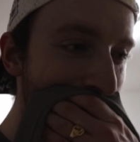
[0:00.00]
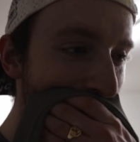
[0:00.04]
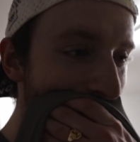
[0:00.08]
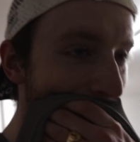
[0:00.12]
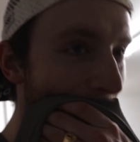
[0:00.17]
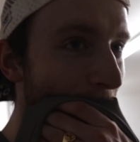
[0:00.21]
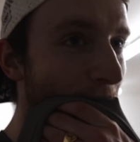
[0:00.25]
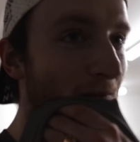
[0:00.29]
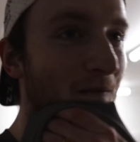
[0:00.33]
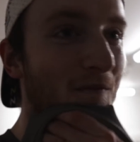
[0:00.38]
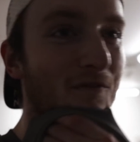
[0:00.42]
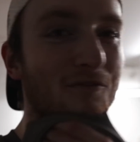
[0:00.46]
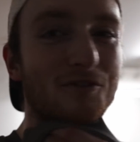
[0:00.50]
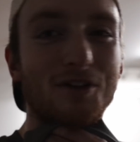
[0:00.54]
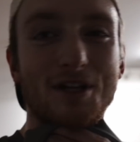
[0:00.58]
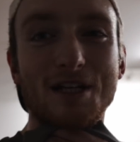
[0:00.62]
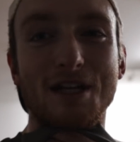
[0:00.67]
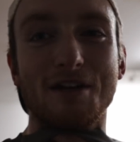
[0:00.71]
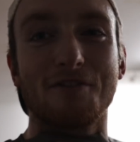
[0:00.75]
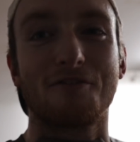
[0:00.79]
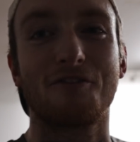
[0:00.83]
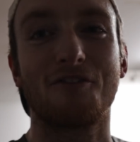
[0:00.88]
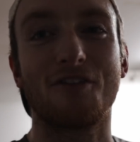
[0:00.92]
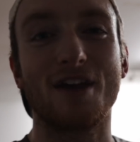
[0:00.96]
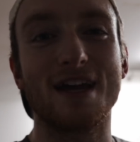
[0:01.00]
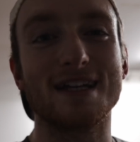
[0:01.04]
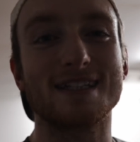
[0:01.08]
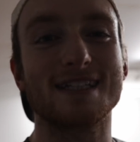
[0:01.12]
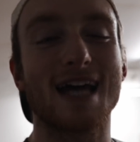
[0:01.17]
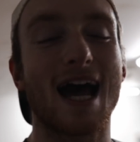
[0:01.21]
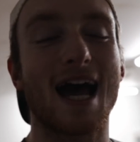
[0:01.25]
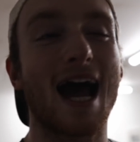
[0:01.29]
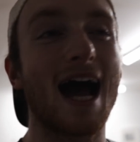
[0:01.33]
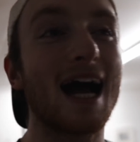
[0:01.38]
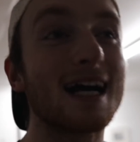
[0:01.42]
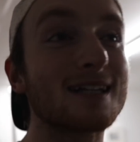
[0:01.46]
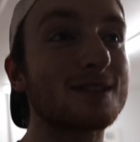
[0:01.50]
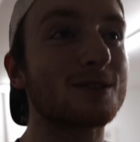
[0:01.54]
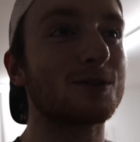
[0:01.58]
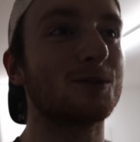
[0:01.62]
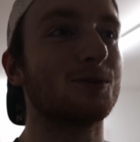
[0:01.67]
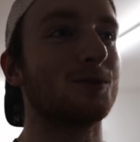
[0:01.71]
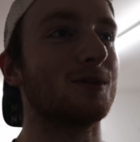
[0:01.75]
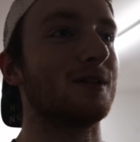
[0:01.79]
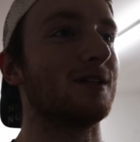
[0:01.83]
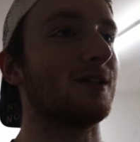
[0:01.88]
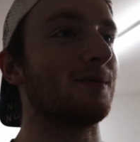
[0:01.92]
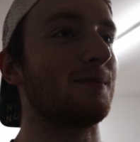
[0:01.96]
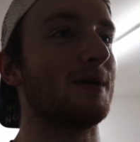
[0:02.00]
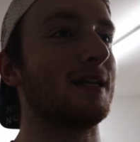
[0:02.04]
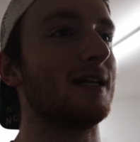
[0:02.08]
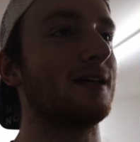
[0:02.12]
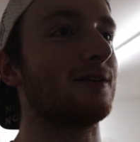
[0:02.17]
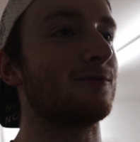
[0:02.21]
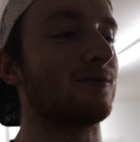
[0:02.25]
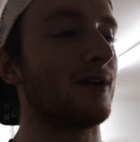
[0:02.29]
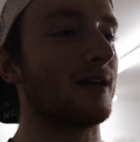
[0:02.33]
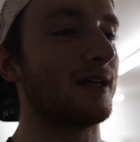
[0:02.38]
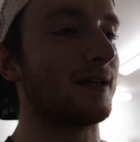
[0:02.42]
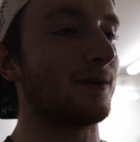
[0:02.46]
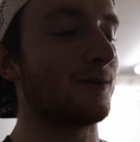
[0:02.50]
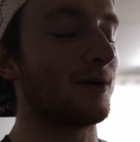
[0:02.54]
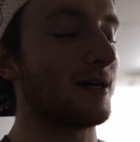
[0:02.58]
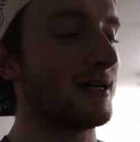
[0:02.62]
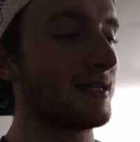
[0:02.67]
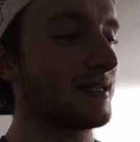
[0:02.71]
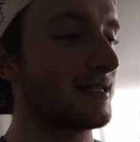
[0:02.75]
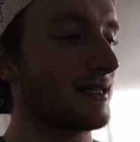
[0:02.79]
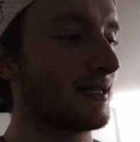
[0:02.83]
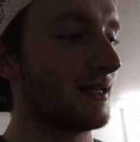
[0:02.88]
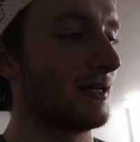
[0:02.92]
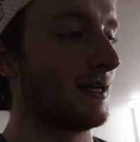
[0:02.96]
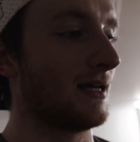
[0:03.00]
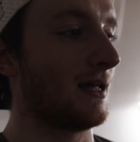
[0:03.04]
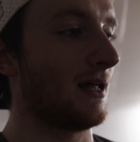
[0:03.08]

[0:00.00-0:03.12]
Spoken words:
I'm not feeling fit at all at the minute running wise,